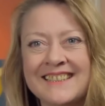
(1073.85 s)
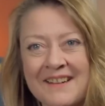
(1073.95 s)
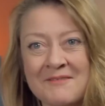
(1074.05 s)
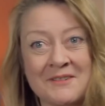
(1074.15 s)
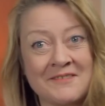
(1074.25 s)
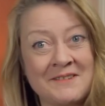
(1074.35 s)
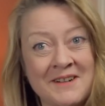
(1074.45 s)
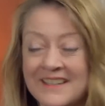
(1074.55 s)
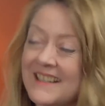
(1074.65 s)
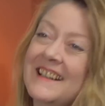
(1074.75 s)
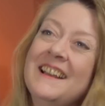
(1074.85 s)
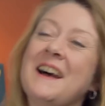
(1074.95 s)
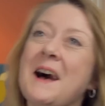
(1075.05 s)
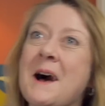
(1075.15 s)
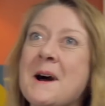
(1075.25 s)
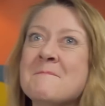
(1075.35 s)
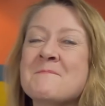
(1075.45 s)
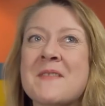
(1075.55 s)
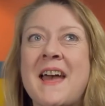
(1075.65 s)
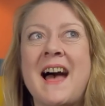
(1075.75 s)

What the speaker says: That worked really well. And